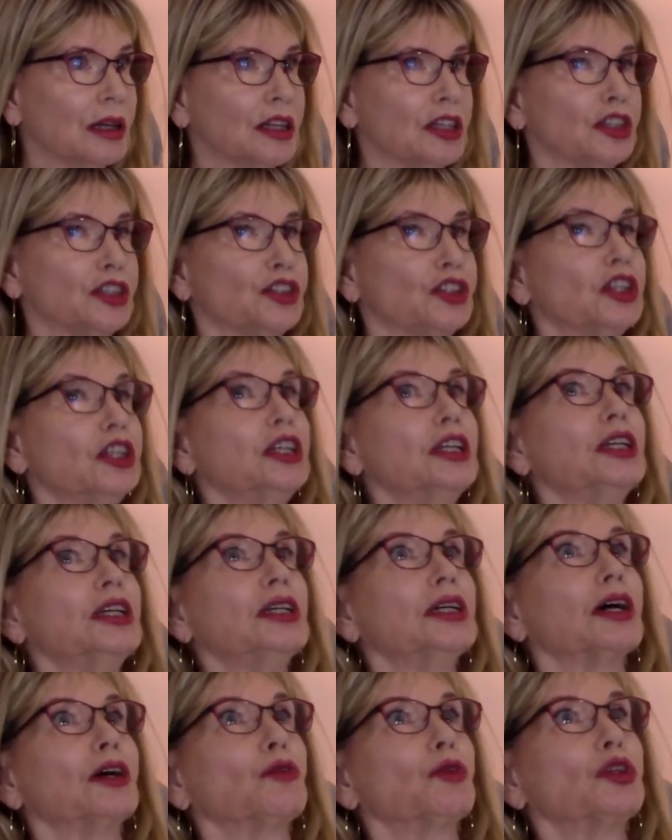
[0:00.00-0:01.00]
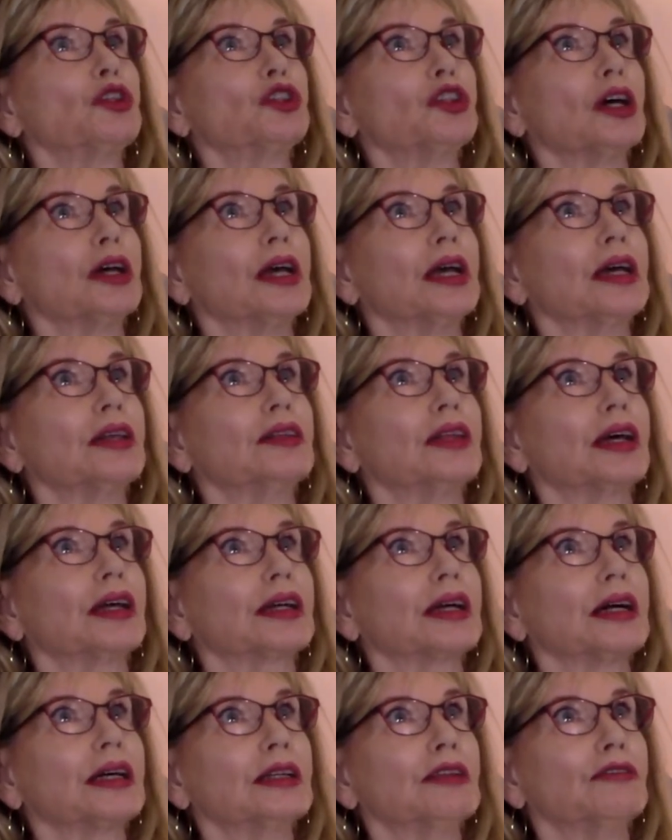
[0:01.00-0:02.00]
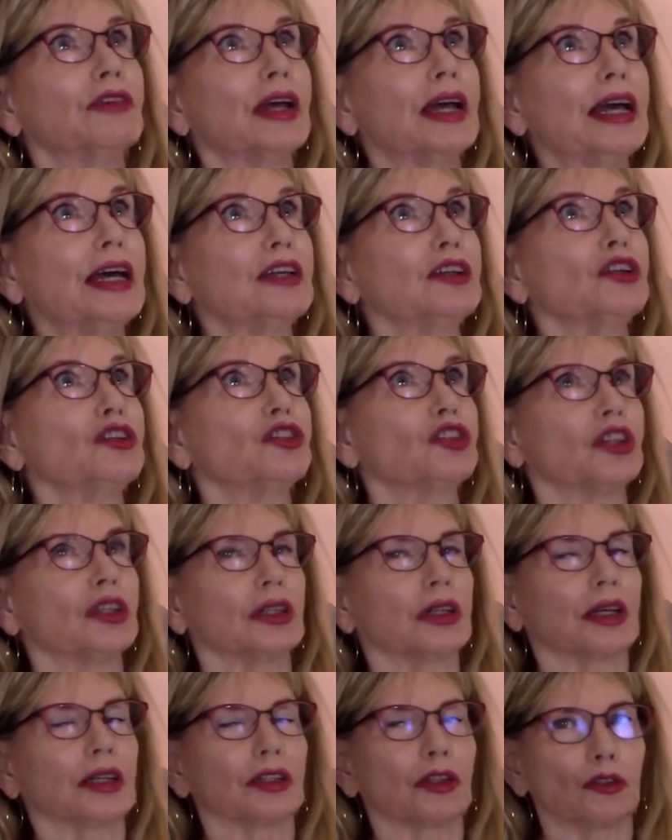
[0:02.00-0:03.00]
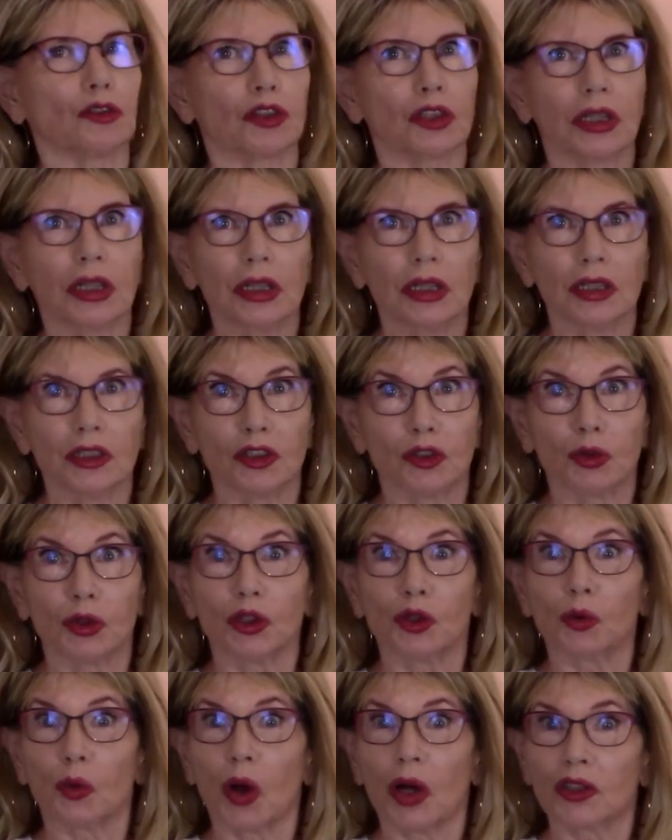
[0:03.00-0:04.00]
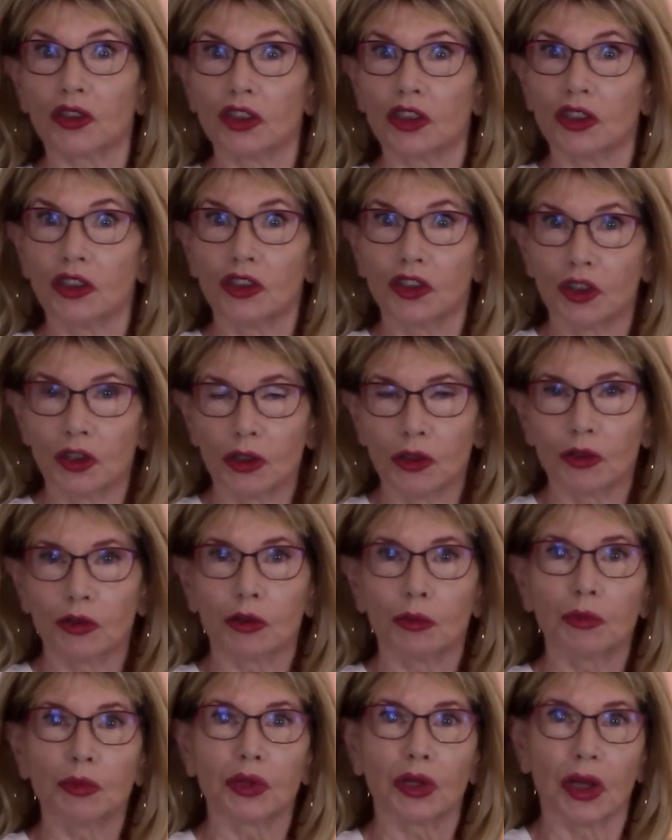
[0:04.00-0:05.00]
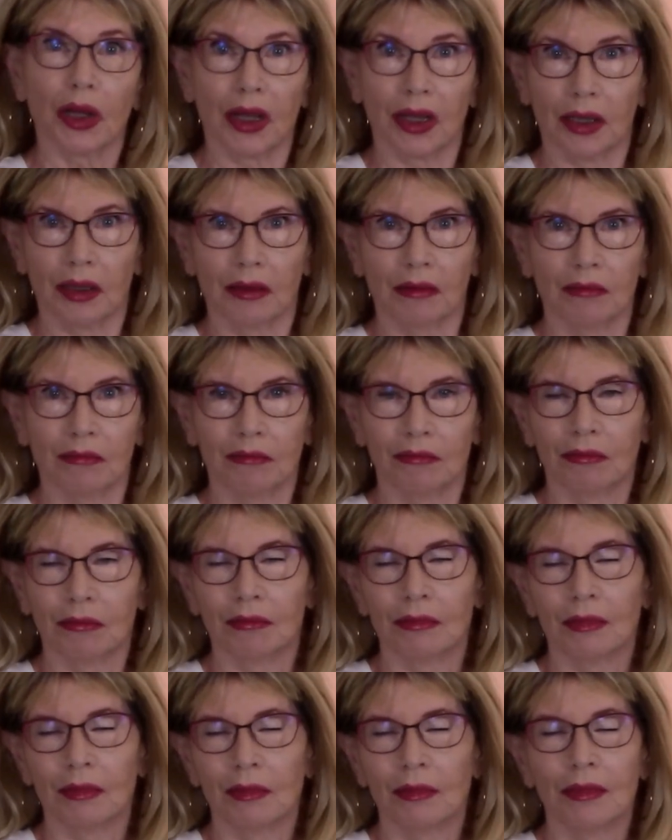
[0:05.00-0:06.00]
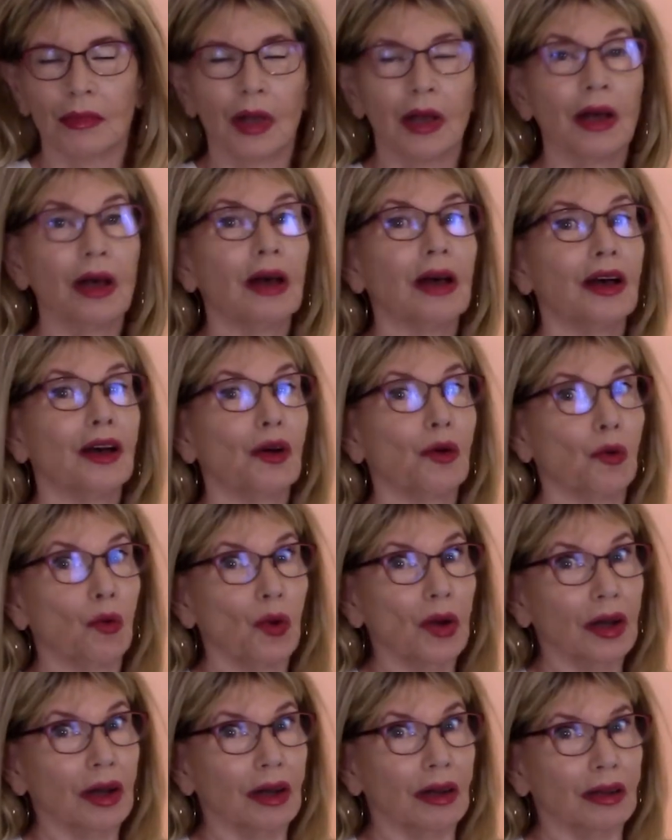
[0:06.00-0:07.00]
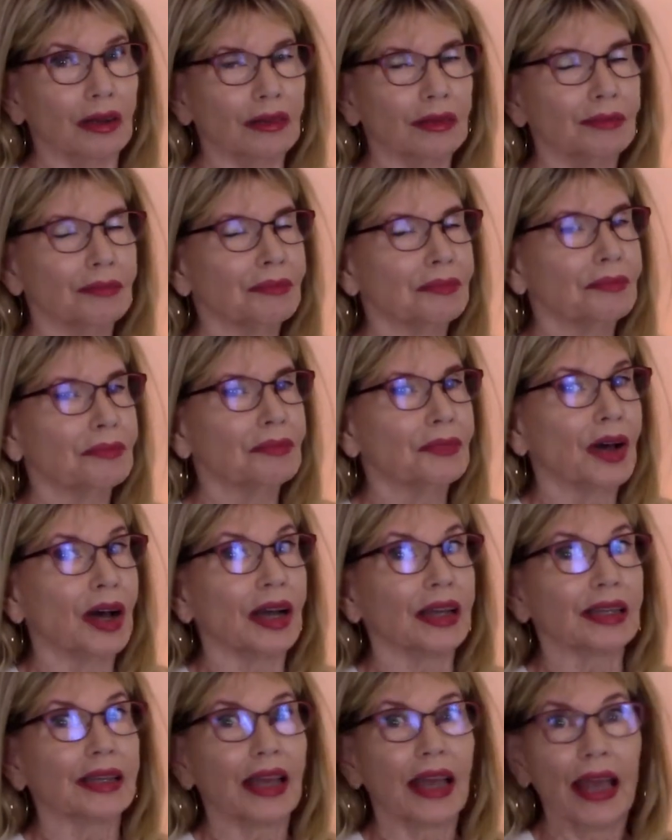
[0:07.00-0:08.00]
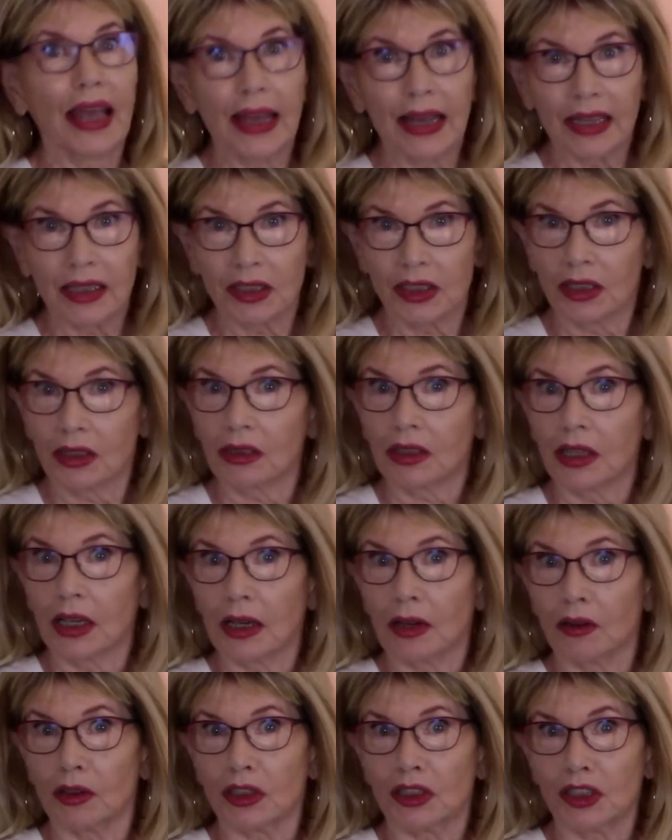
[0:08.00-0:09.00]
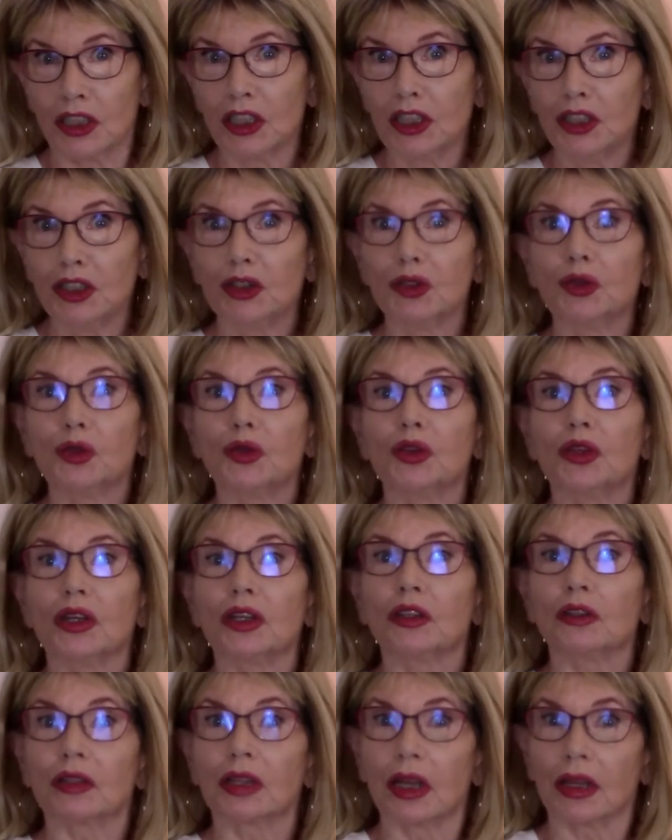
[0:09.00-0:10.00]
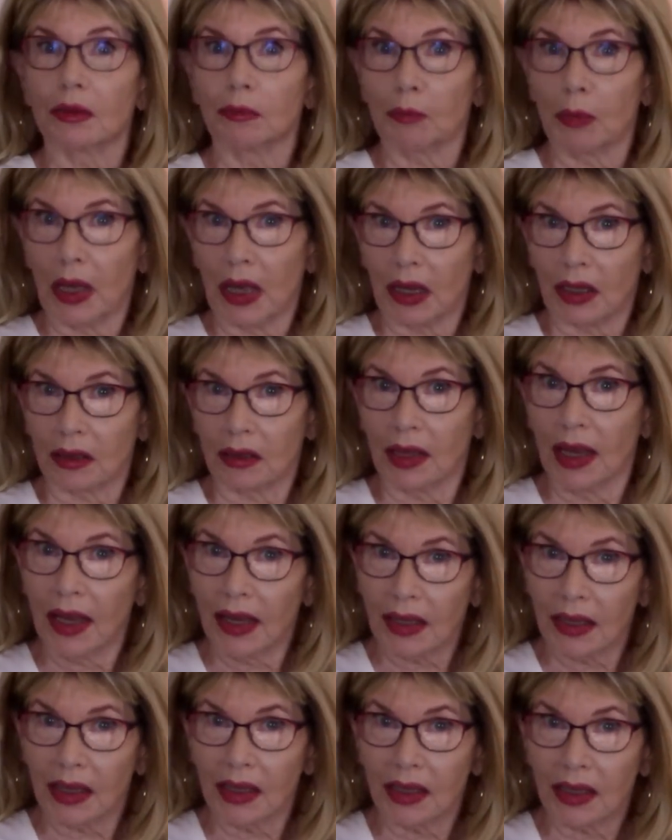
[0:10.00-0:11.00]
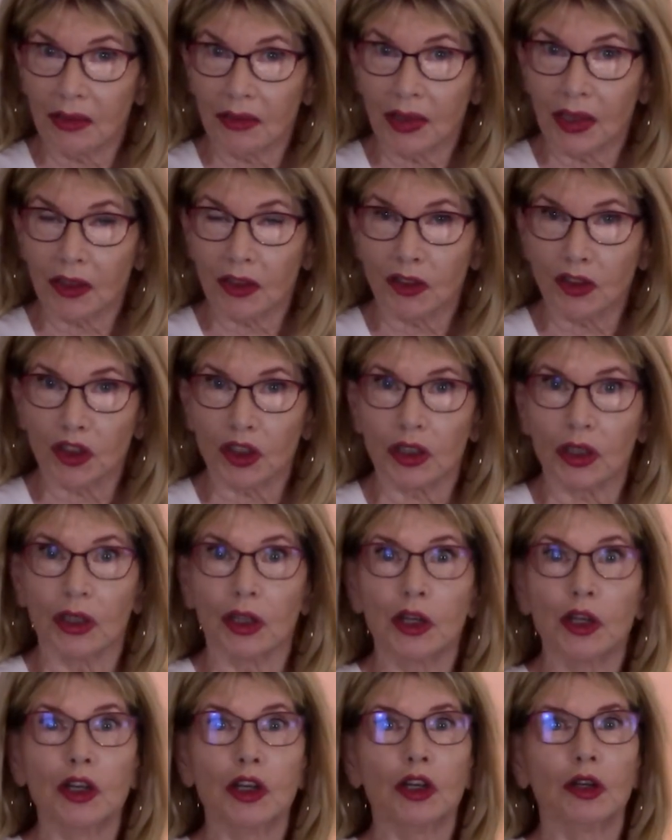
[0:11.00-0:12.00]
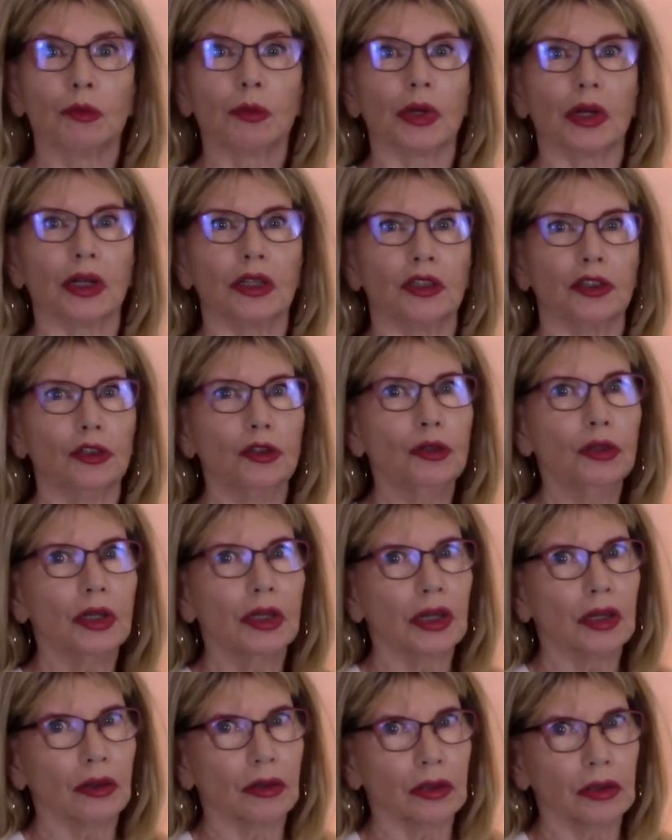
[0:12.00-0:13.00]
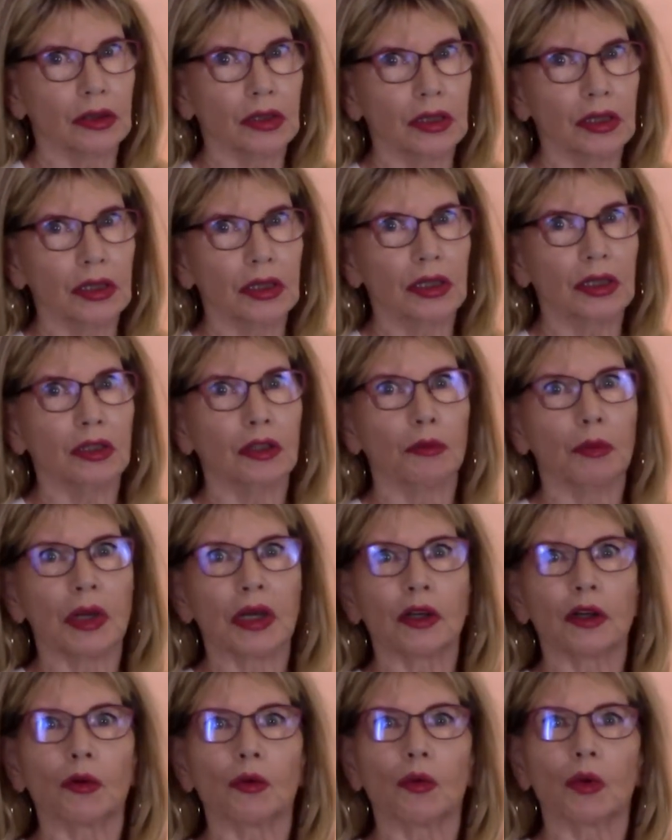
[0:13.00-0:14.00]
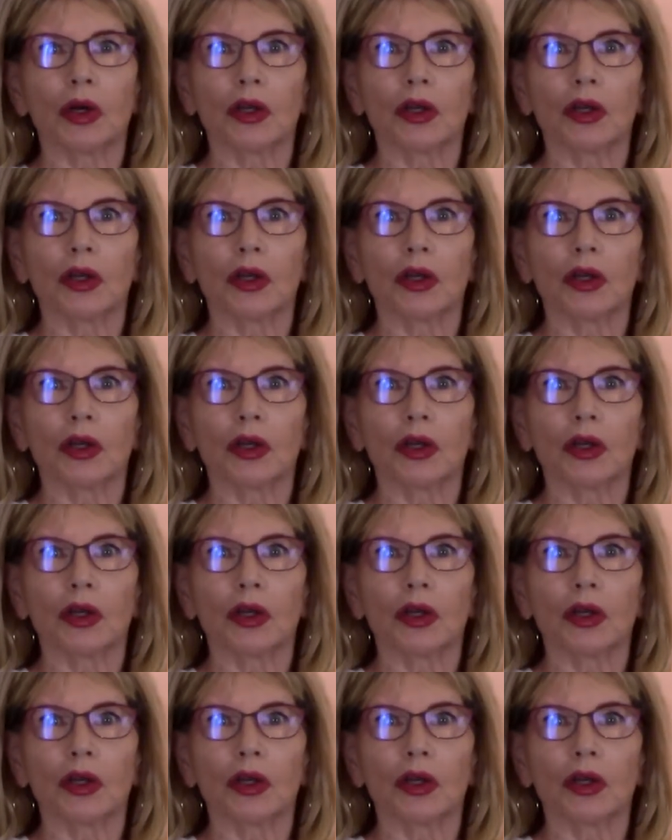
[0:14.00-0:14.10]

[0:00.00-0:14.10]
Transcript: gee, I wish I had that kind of energy like those kids when you're watching children playing? Well, I can't guarantee you that you'll get back that kind of energy, but I do guarantee, no matter what